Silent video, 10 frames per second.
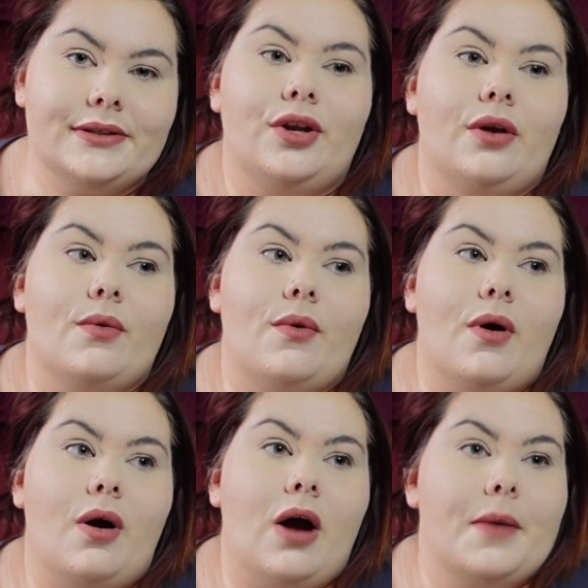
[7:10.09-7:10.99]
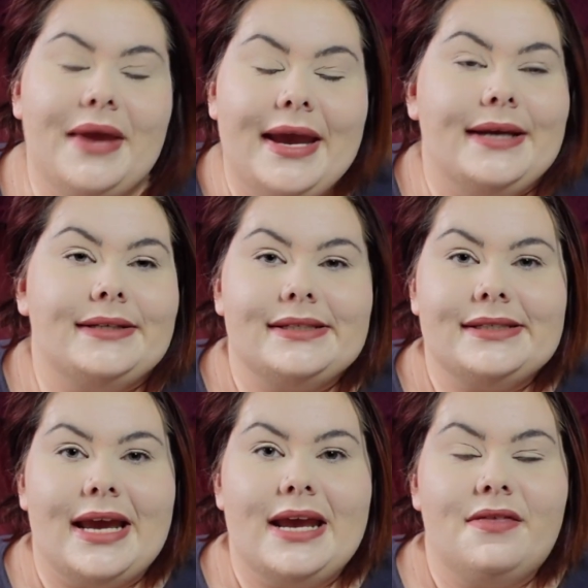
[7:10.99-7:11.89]
You know, I'm here to
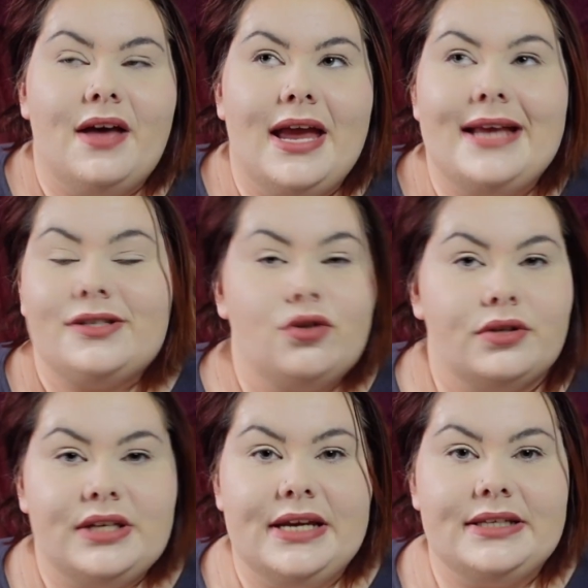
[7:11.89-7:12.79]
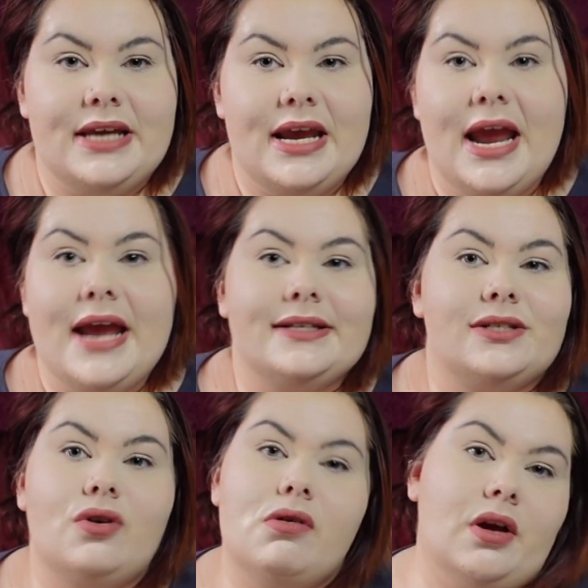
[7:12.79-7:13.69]
say that it's not easy.
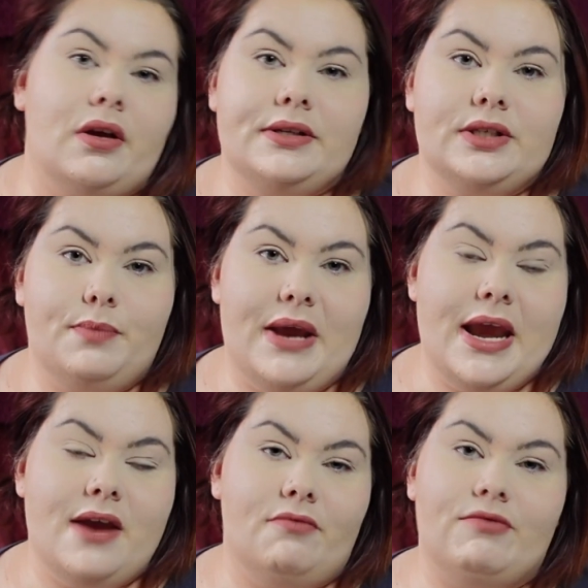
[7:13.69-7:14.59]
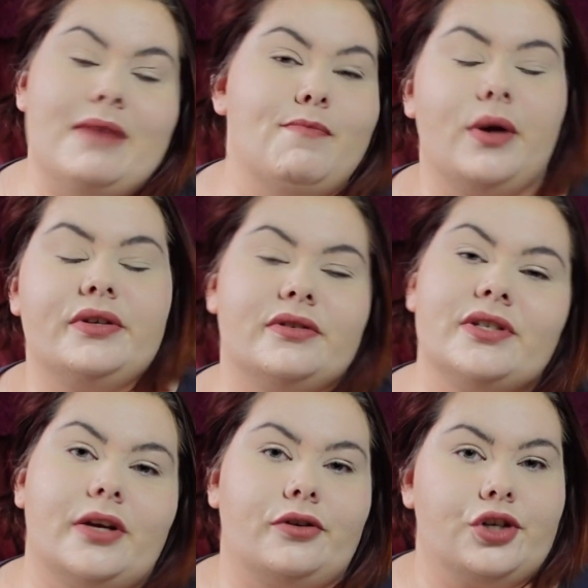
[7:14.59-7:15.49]
It's not going to be rainbows and
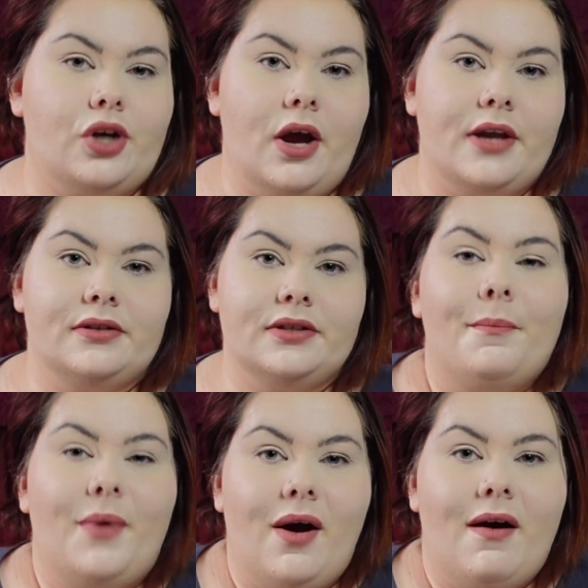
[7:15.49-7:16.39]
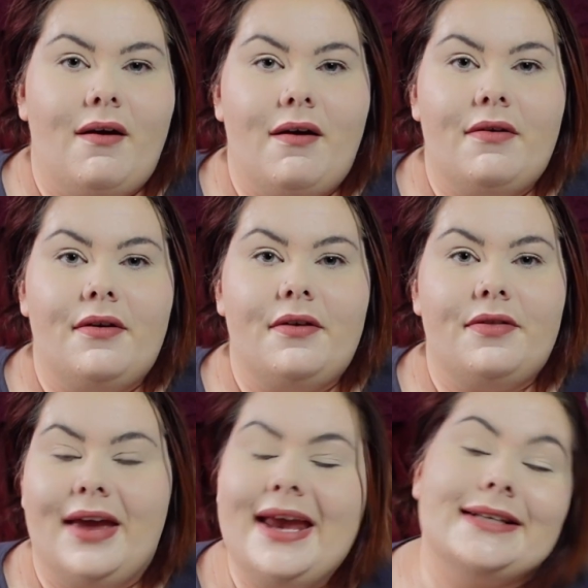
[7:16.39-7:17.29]
sunshines, but
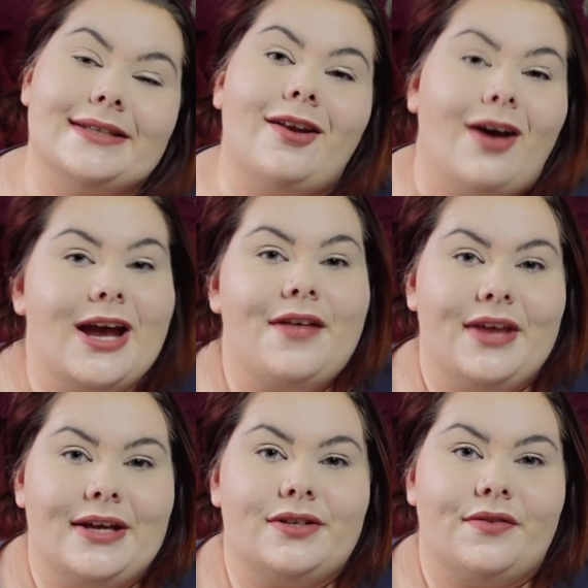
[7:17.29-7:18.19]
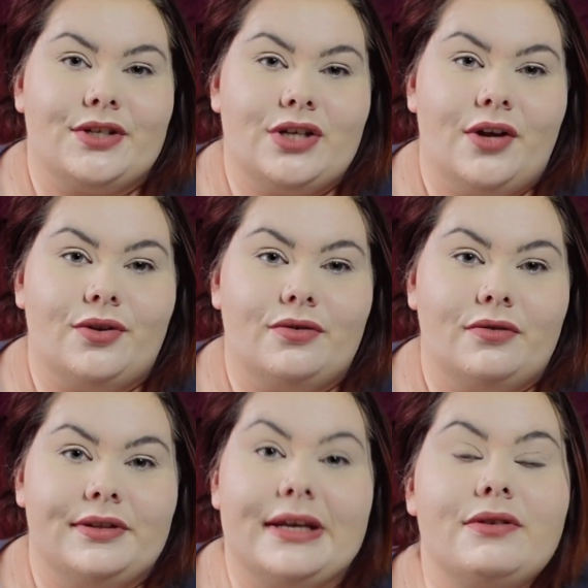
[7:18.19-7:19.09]
there is a light at the end of the
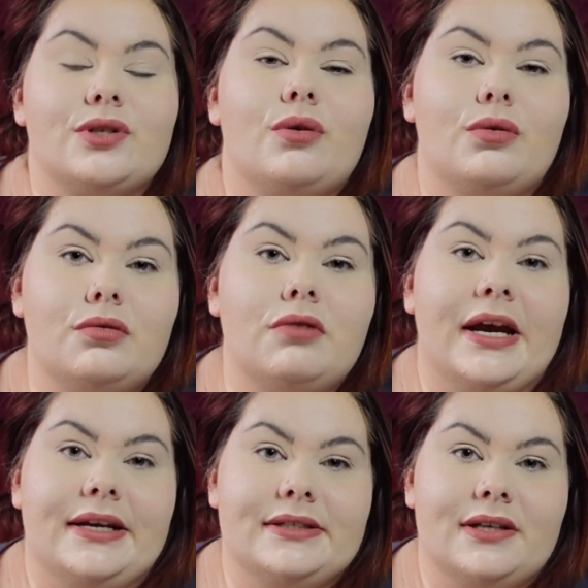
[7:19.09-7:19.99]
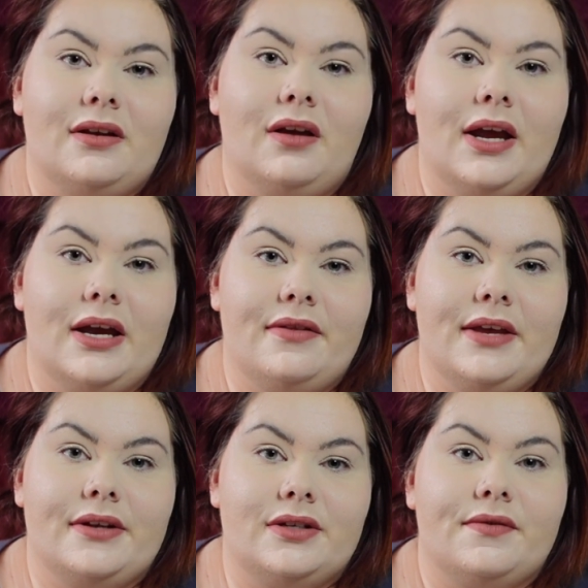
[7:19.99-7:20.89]
tunnel. There is always a light at
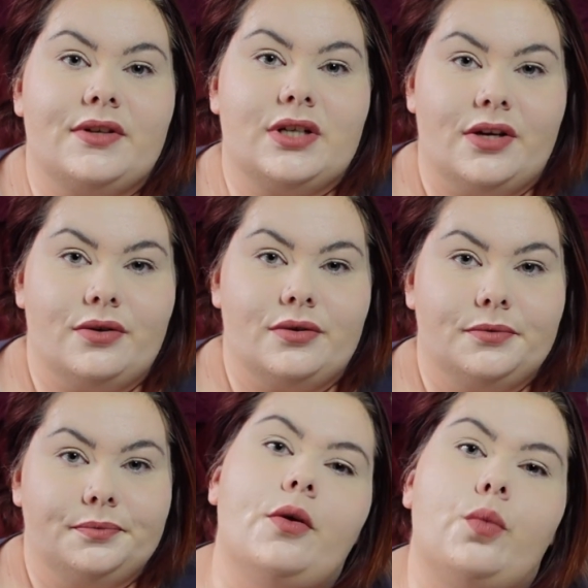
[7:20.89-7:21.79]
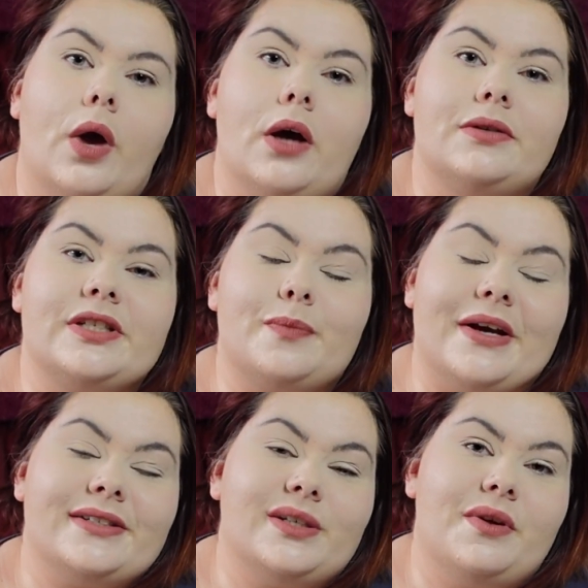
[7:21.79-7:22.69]
the end of the tunnel. The world is
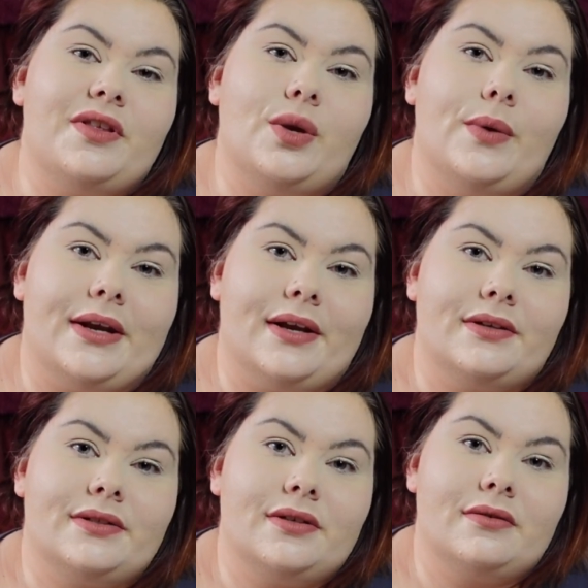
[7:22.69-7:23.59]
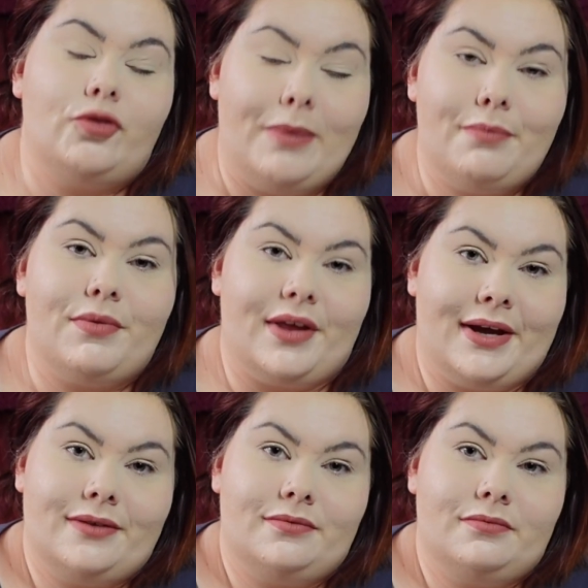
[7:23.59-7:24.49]
better with you in it. Remember
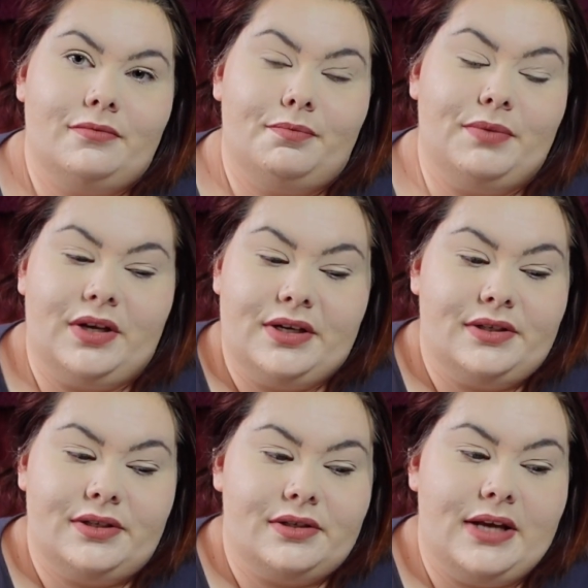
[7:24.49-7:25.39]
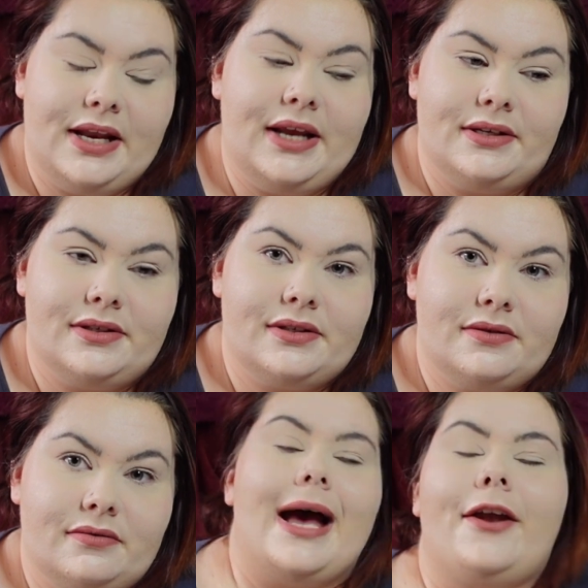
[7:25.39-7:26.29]
that, because it is.
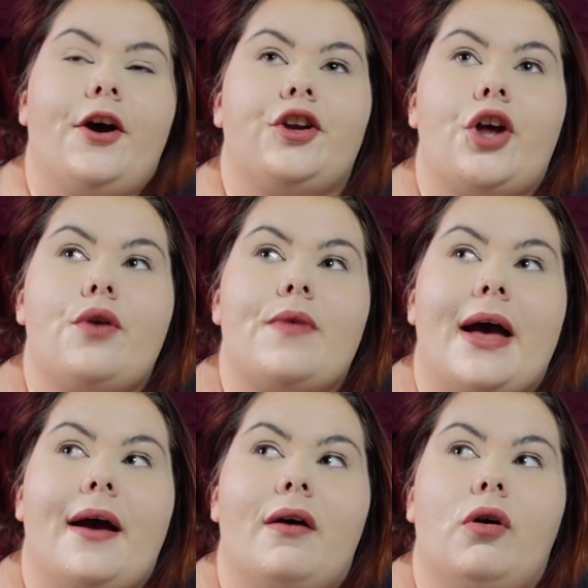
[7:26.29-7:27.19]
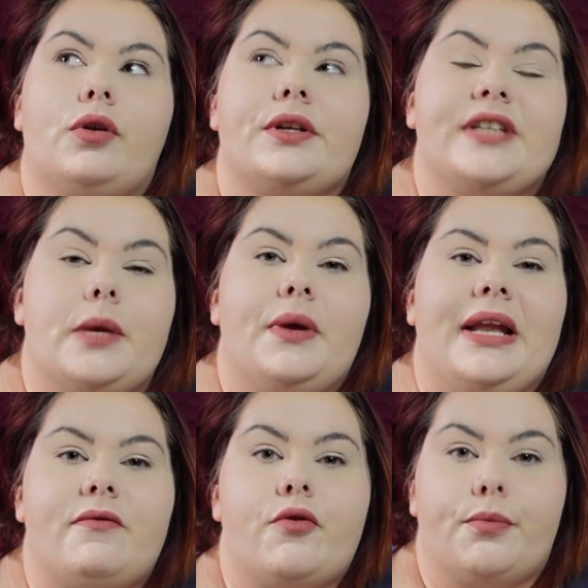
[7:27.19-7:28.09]
And I know that on a deeper
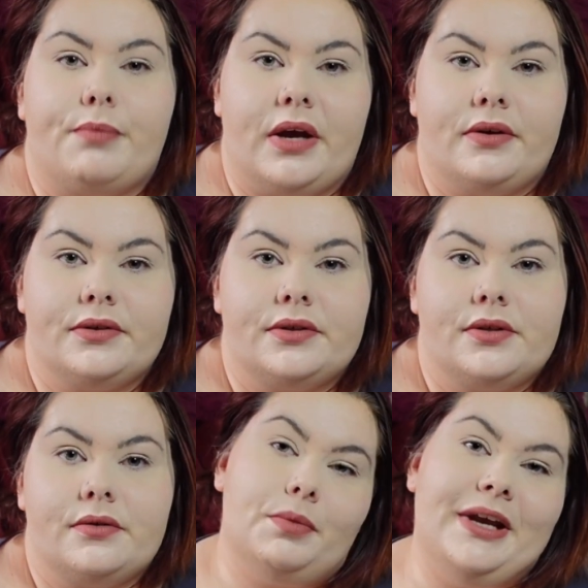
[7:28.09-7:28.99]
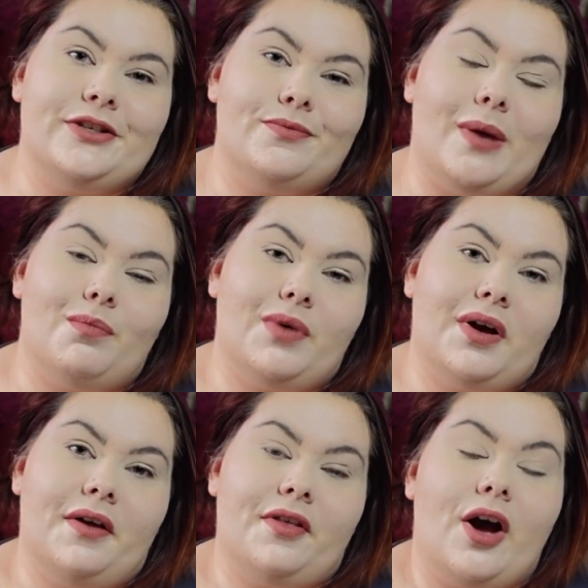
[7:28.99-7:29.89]
level than most. Please
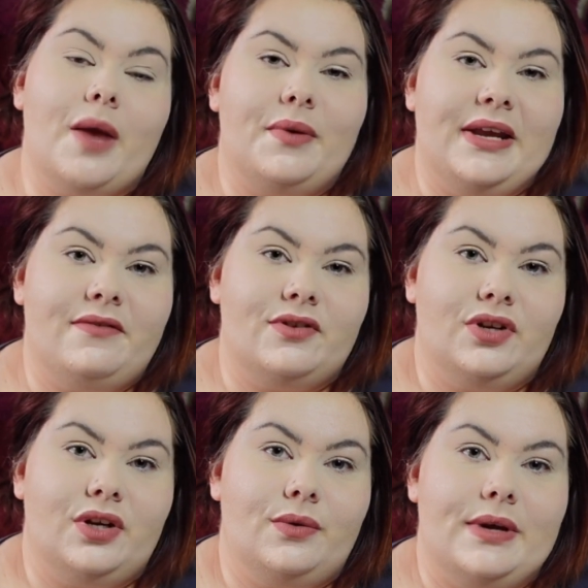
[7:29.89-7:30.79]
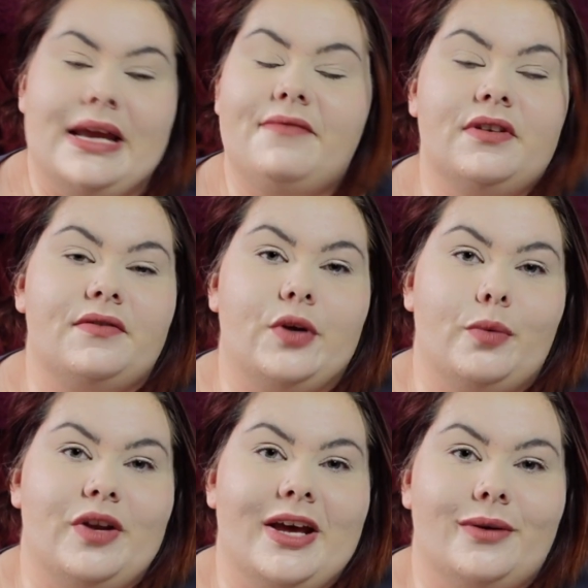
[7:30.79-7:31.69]
remember that I believe in you, even if
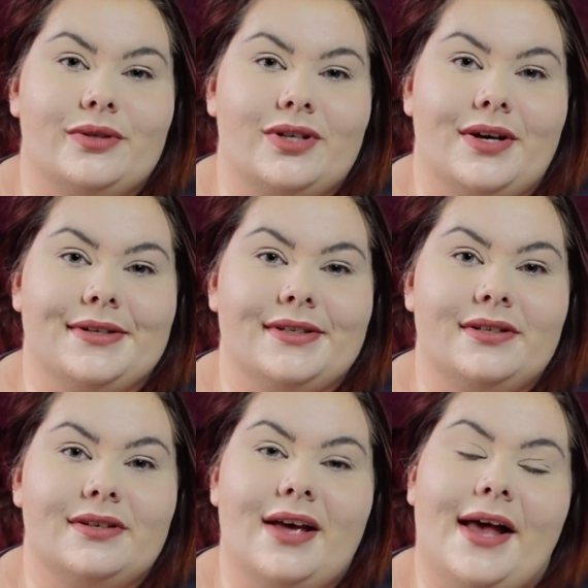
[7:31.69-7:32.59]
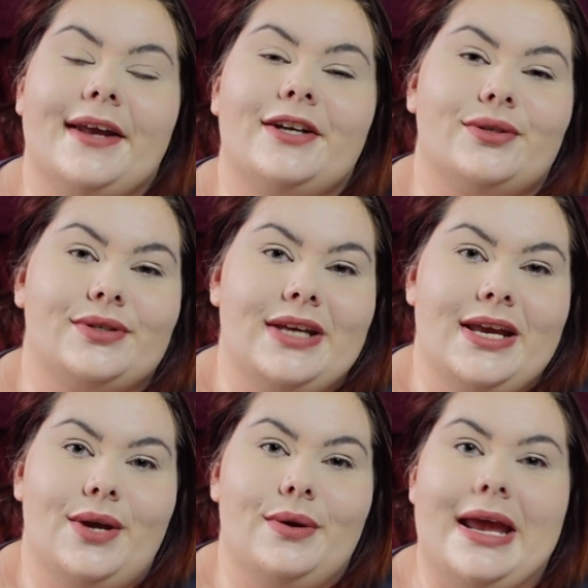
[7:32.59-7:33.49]
nobody else does. And I shall
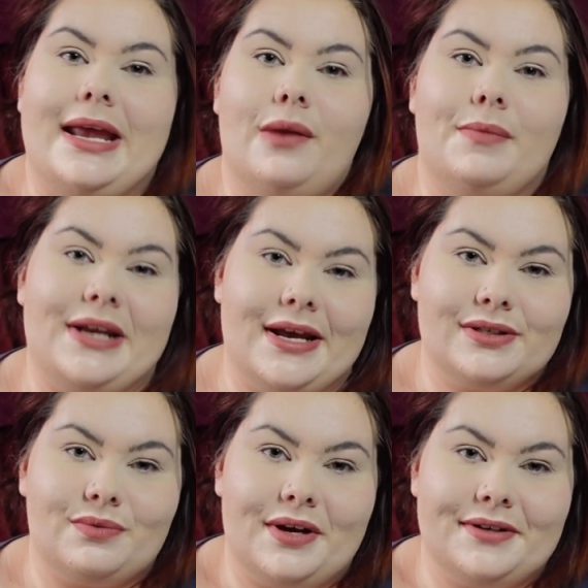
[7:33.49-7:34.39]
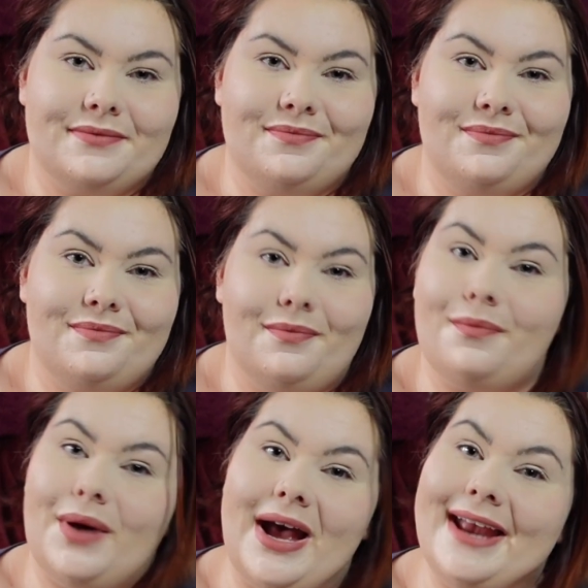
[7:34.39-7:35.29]
see you in my next one.
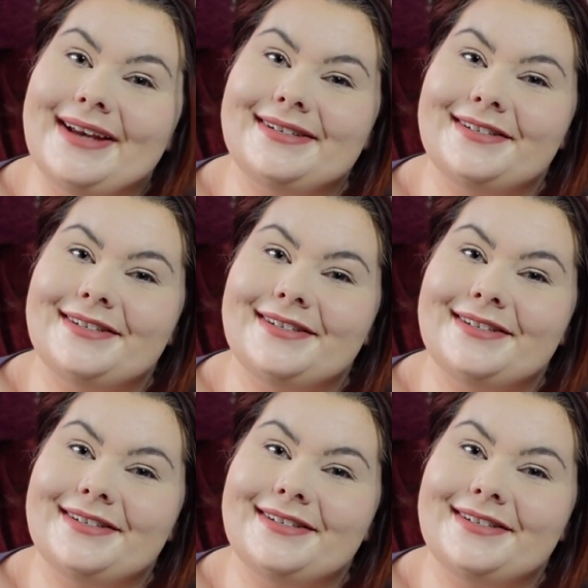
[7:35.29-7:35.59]
Bye.